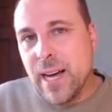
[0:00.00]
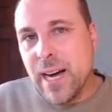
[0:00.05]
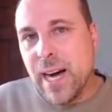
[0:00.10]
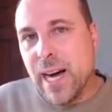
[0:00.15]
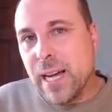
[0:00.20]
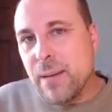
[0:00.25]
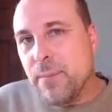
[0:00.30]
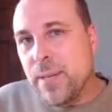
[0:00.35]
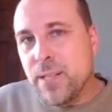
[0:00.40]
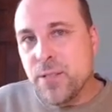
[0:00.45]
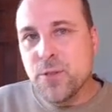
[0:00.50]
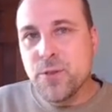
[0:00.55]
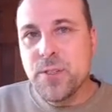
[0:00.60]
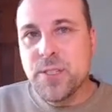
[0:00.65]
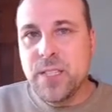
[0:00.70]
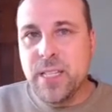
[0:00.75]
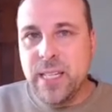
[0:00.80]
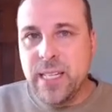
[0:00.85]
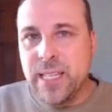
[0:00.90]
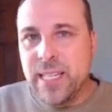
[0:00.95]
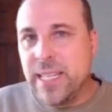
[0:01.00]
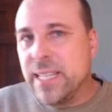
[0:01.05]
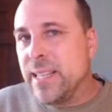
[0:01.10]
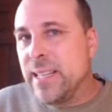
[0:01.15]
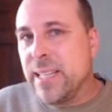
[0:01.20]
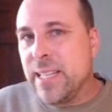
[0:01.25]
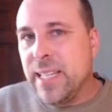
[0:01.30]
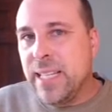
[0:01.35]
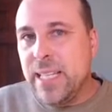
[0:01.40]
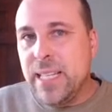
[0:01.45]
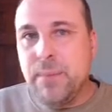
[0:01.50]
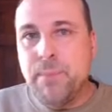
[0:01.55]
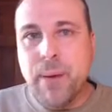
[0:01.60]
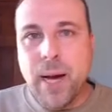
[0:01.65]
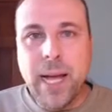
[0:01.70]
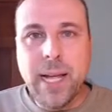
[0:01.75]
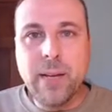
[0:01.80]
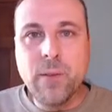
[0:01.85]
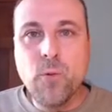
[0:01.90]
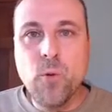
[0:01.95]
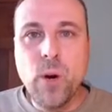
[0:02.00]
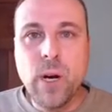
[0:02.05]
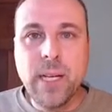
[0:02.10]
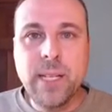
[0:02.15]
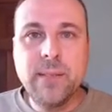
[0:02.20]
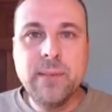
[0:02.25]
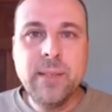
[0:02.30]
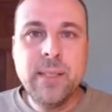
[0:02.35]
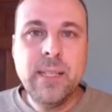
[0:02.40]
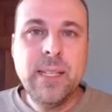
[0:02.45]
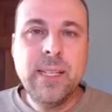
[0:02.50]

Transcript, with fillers: I'm interested in the e-bike one